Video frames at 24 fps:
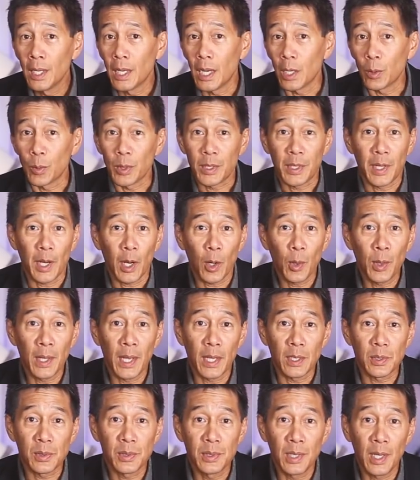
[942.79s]
And what Gary
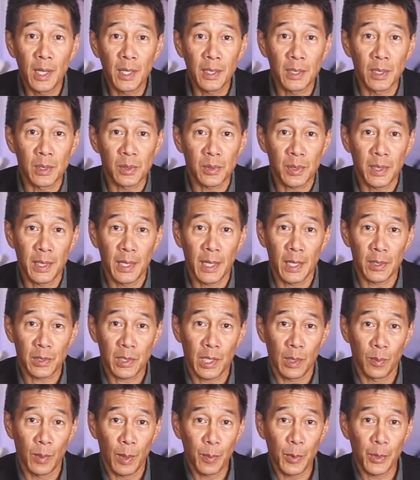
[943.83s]
has done is he has
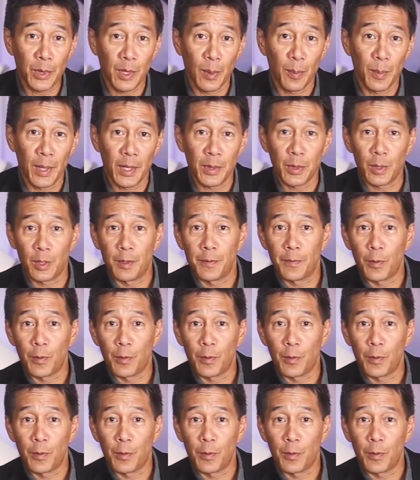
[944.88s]
come up with a method